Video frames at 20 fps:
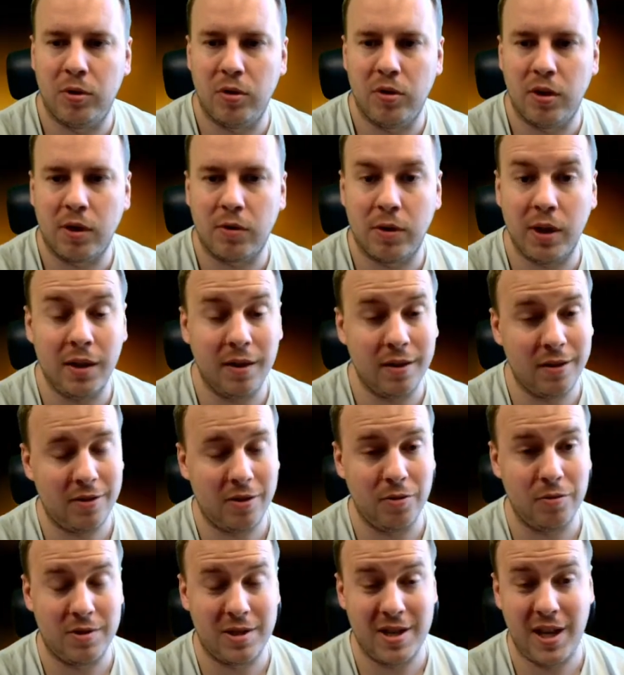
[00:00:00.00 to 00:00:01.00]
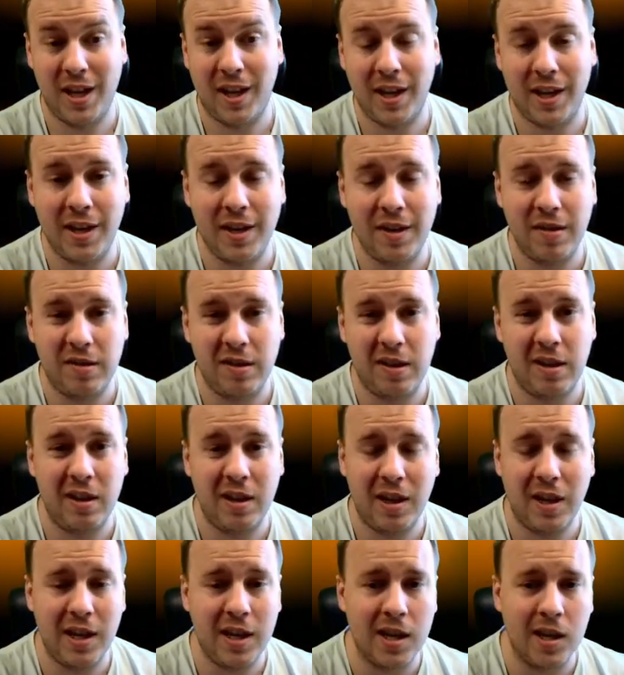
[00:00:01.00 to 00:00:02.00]
to the green to take an
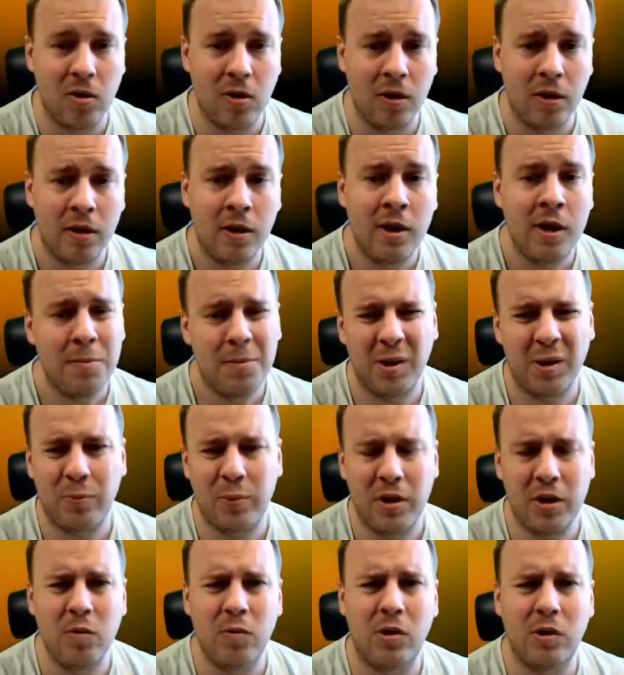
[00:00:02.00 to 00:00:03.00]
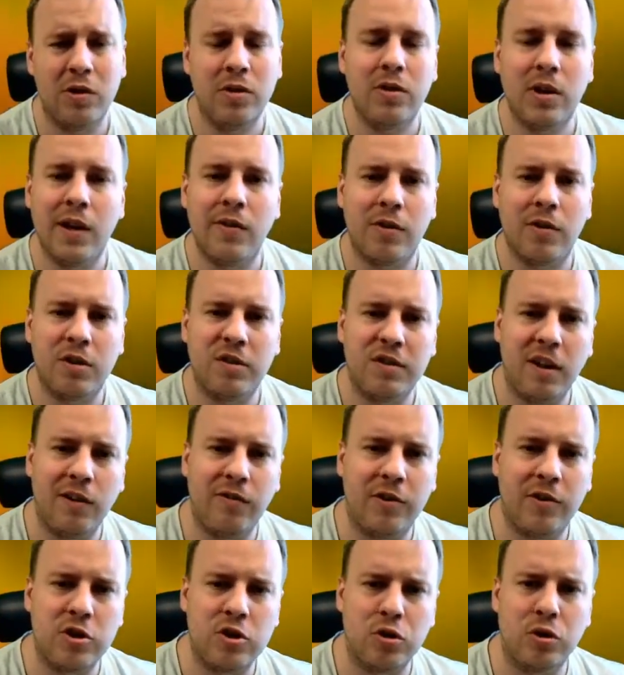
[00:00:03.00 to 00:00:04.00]
easy eagle. But we do want to give
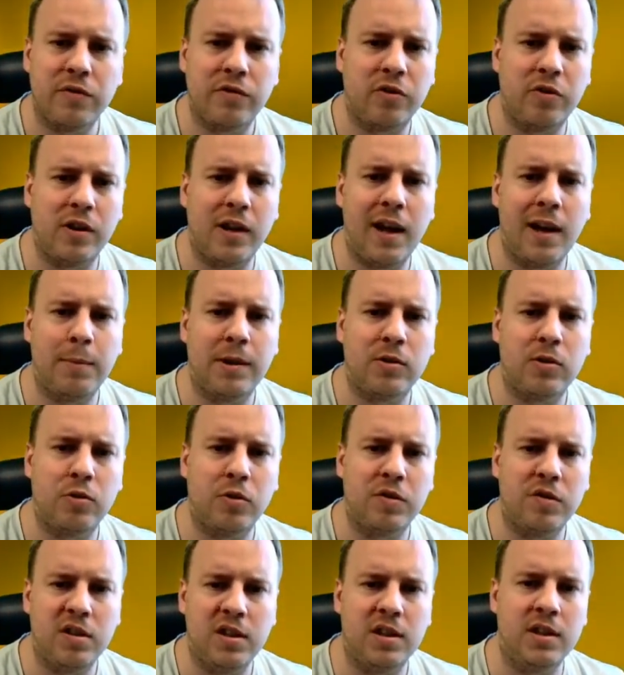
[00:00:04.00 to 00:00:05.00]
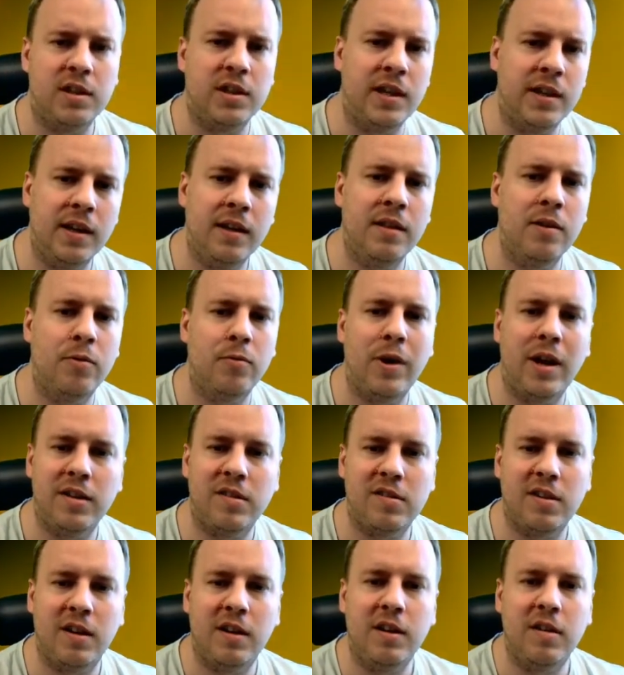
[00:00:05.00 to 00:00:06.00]
ourselves a shot for the albatross here, and then the right
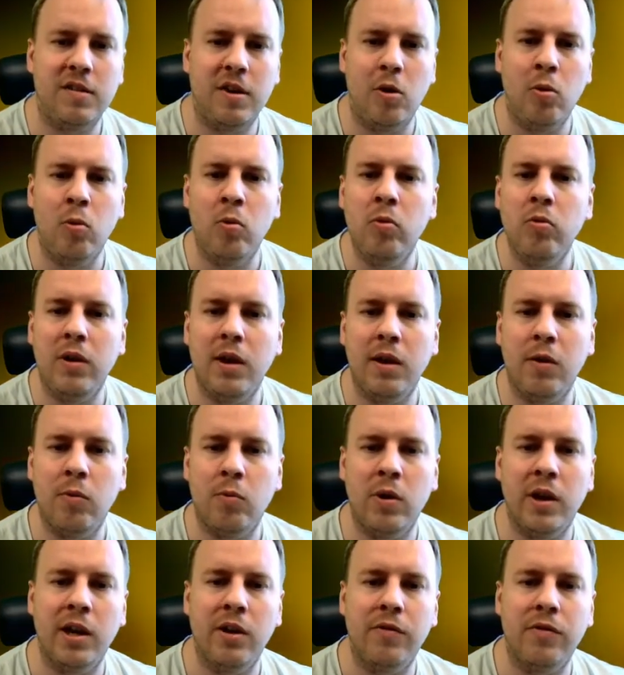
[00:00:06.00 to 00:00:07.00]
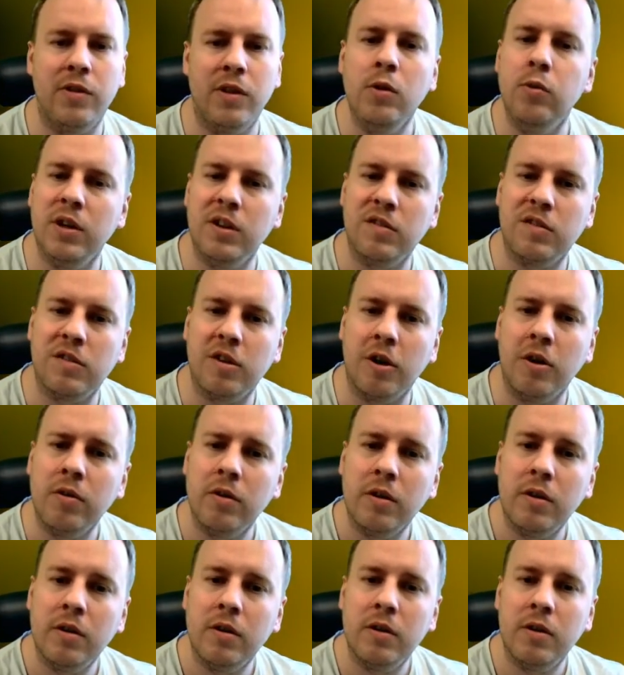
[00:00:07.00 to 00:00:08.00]
side is the only way of doing so.
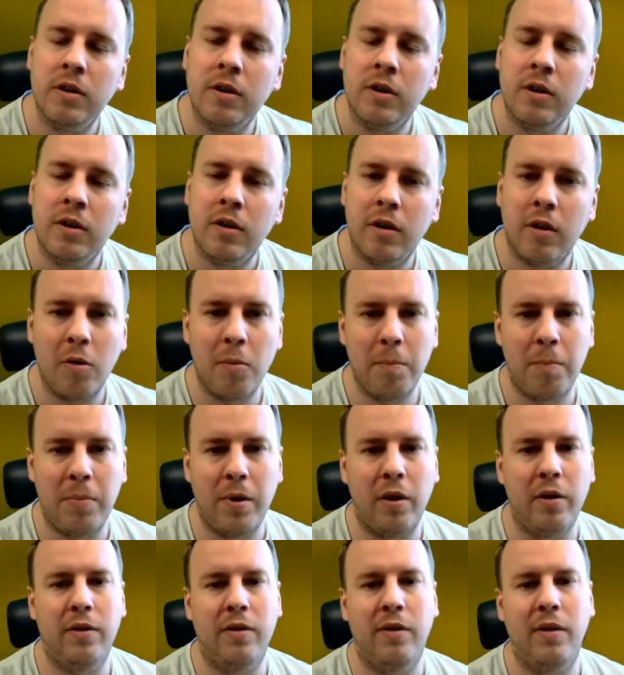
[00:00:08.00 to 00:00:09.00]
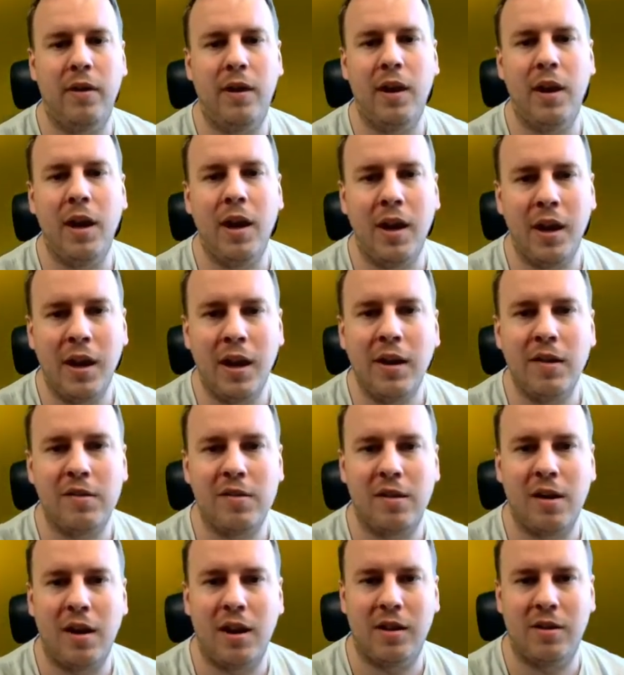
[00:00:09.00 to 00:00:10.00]
But it
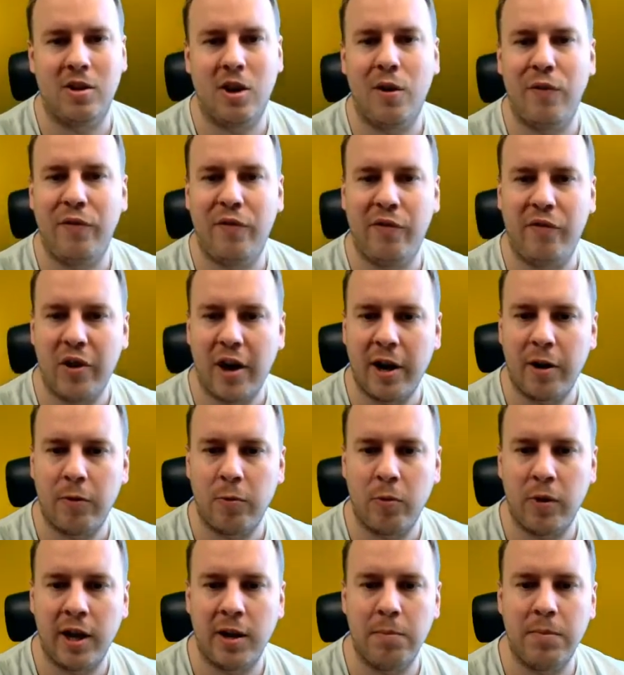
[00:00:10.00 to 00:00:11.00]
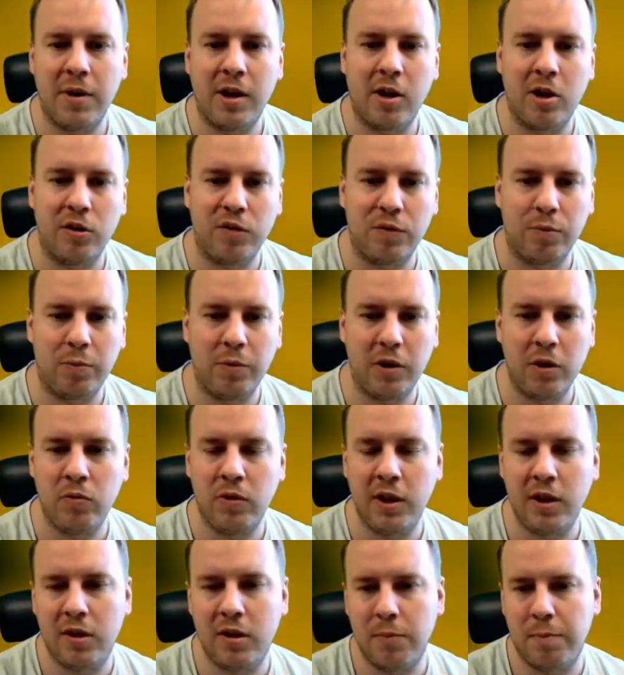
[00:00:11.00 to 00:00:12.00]
is a tough fairway because we do
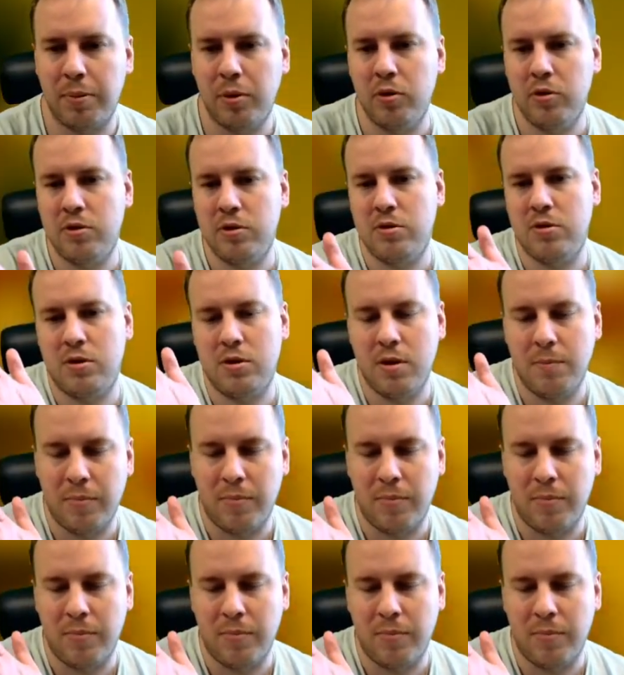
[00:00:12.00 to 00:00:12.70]
need to put the